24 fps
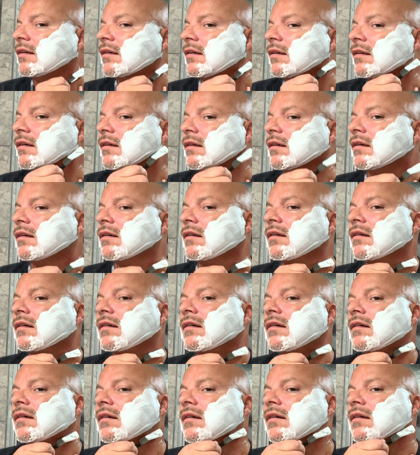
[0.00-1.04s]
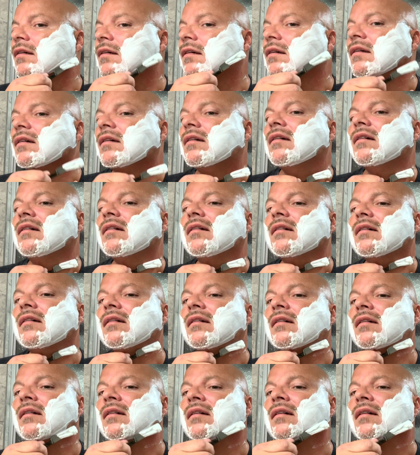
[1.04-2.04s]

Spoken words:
(silence)